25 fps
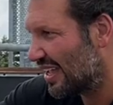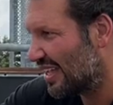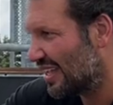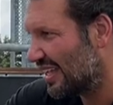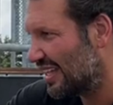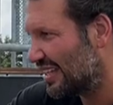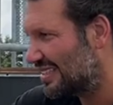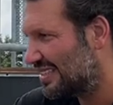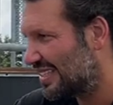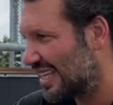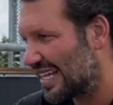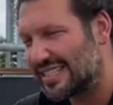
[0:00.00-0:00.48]

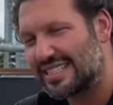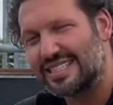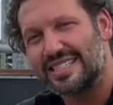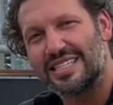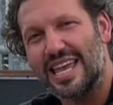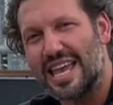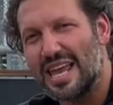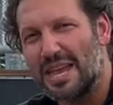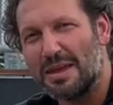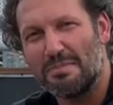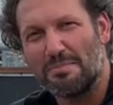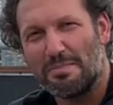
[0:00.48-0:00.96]
it's that
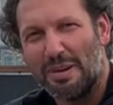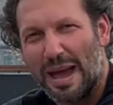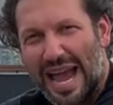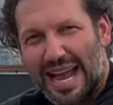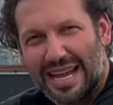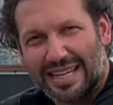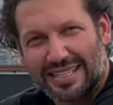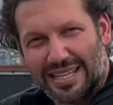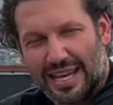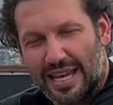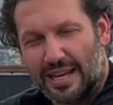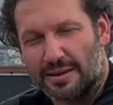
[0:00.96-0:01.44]
same
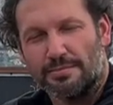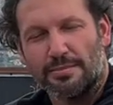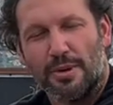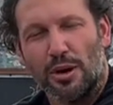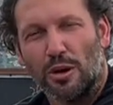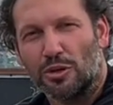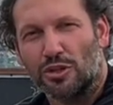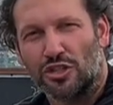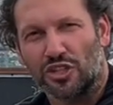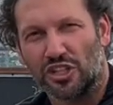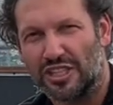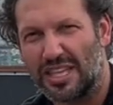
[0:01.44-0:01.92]
backside
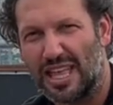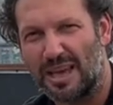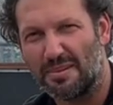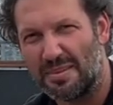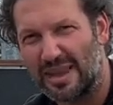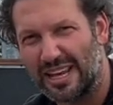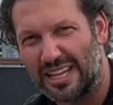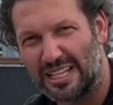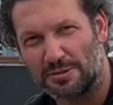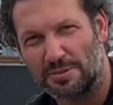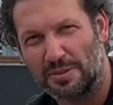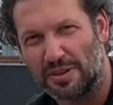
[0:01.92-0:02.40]
motion that
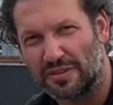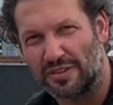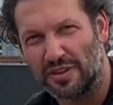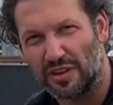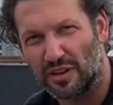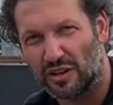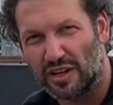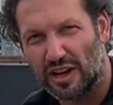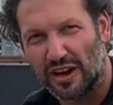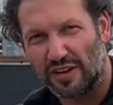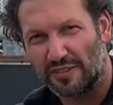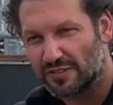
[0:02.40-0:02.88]
makes me
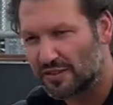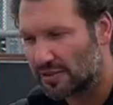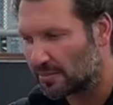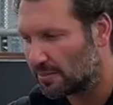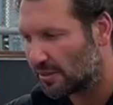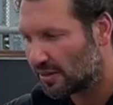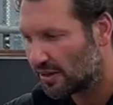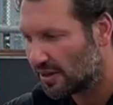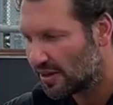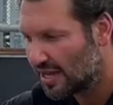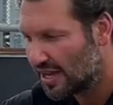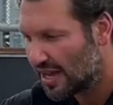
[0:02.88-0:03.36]
feel
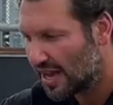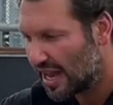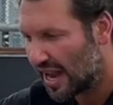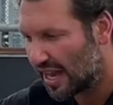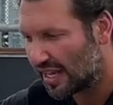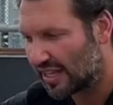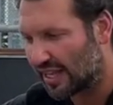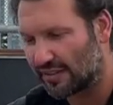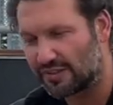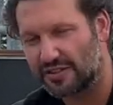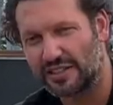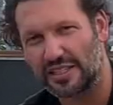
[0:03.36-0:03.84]
comfortable.
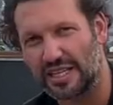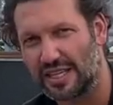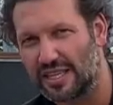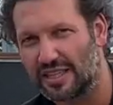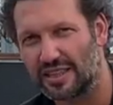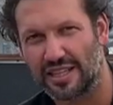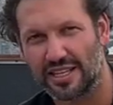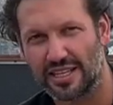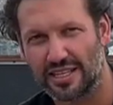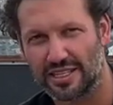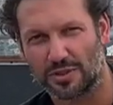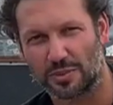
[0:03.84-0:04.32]
And I've
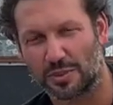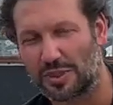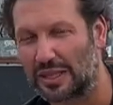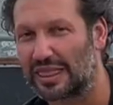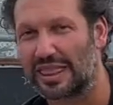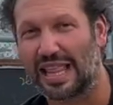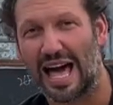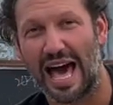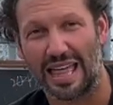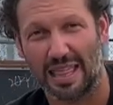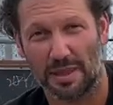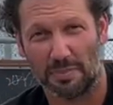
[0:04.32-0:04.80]
seen this with a
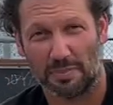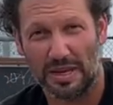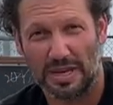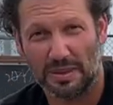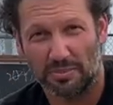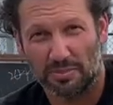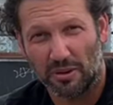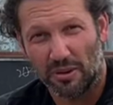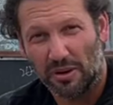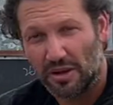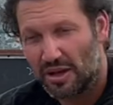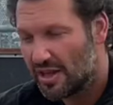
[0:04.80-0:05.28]
lot of
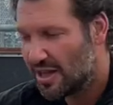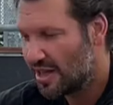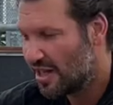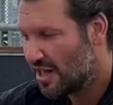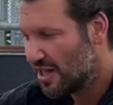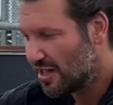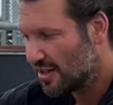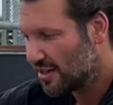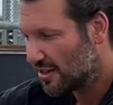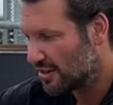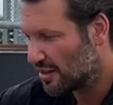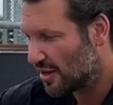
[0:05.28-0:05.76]
people.
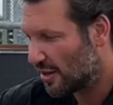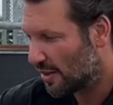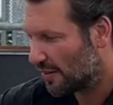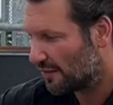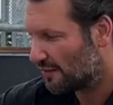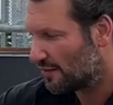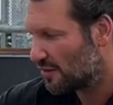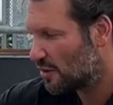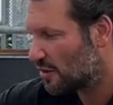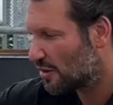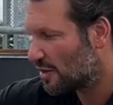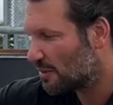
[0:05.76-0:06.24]
You know,
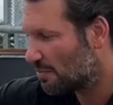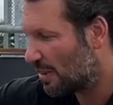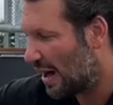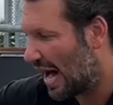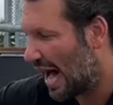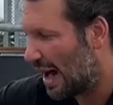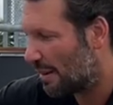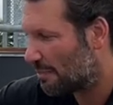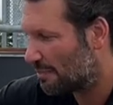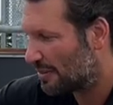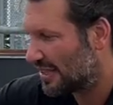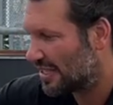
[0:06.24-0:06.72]
if you could
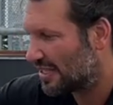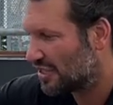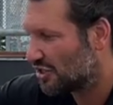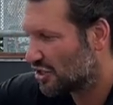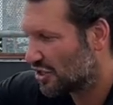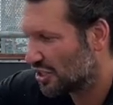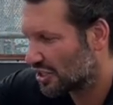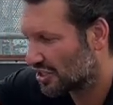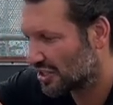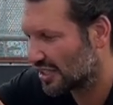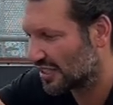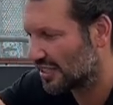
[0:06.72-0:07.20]
pop it in
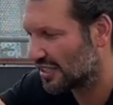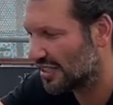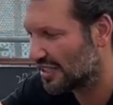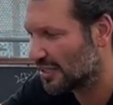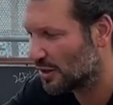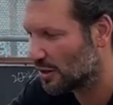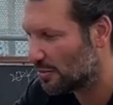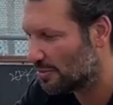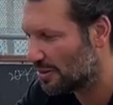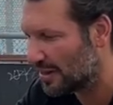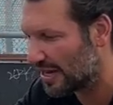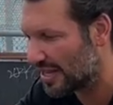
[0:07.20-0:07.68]
just a
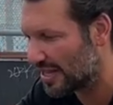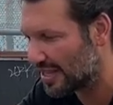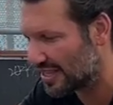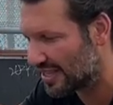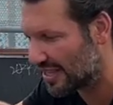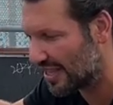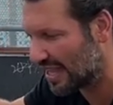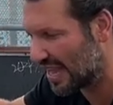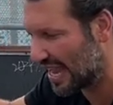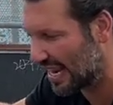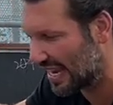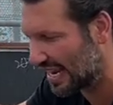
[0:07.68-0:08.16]
little bit
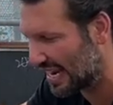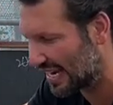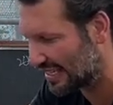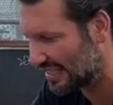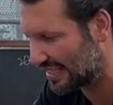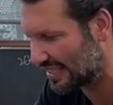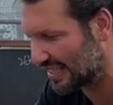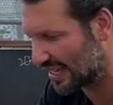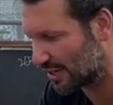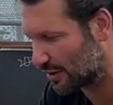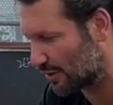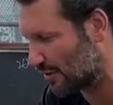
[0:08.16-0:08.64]
and get
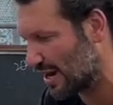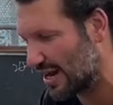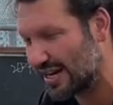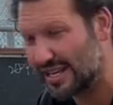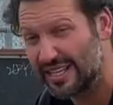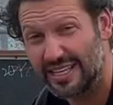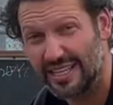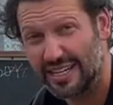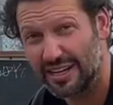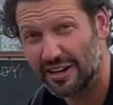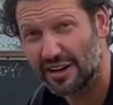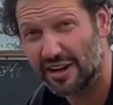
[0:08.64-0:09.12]
it like right
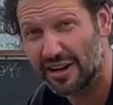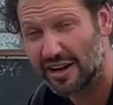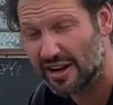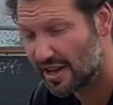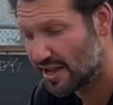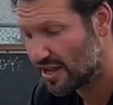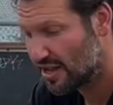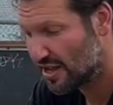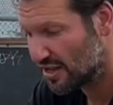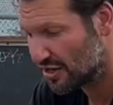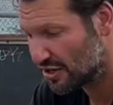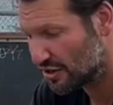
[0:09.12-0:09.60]
here,
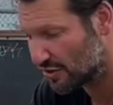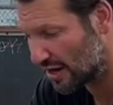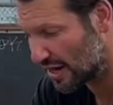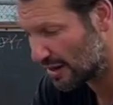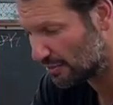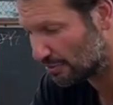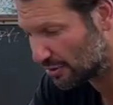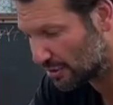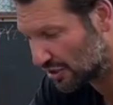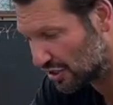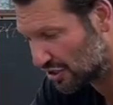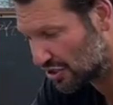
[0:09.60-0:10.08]
you're
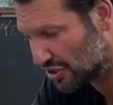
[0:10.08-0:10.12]
able to